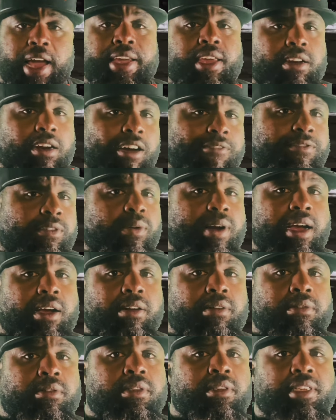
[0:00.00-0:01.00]
get off
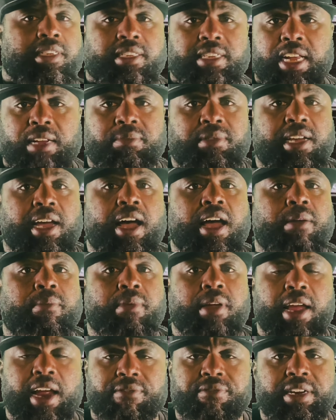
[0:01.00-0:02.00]
around the same time
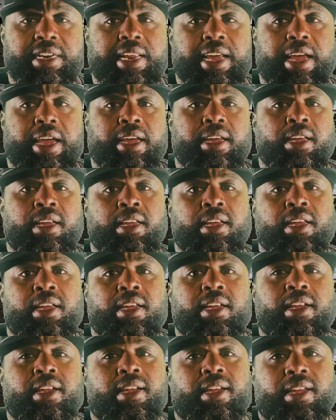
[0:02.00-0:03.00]
every day,
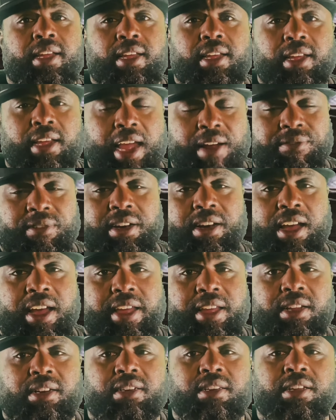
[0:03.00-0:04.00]
every night.
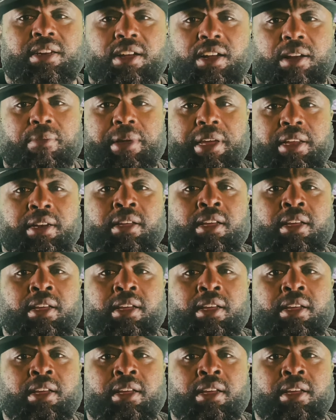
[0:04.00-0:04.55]
You know what I mean?